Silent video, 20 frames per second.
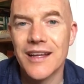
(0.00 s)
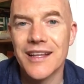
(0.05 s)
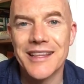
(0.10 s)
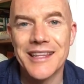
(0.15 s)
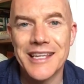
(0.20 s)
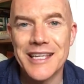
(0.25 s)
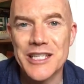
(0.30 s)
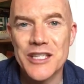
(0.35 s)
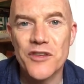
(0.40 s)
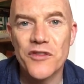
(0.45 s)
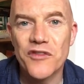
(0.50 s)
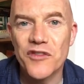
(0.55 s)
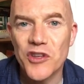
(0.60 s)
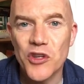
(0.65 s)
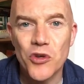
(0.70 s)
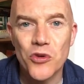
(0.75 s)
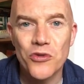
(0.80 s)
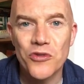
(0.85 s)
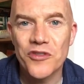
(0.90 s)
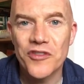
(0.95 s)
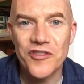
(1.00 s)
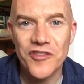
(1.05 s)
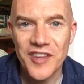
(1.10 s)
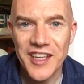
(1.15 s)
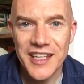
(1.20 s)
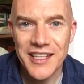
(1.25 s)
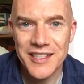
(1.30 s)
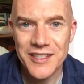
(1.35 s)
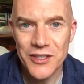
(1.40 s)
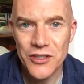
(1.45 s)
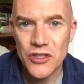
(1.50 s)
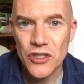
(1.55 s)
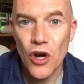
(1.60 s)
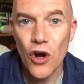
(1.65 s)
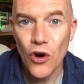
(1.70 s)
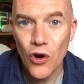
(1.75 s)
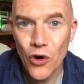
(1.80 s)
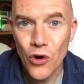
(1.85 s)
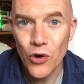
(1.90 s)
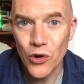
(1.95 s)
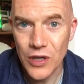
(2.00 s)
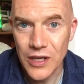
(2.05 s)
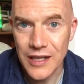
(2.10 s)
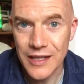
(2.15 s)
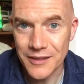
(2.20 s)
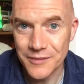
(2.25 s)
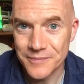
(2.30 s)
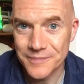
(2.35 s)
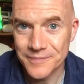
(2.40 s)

these few feet tall.